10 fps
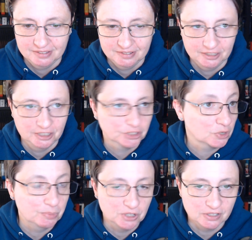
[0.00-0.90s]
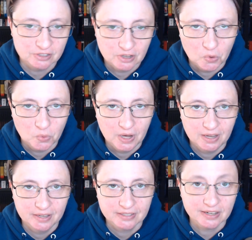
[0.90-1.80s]
the description. So
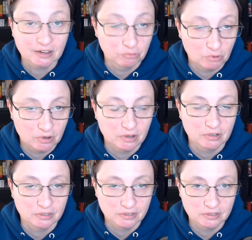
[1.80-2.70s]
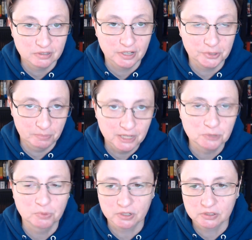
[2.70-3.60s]
uh, it's like a 400 page
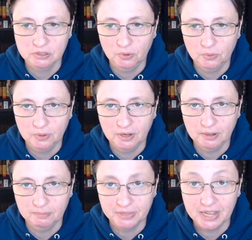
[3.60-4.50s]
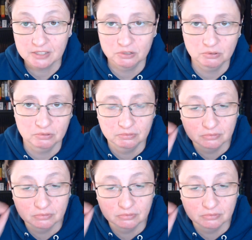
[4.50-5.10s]
book. So um, that's due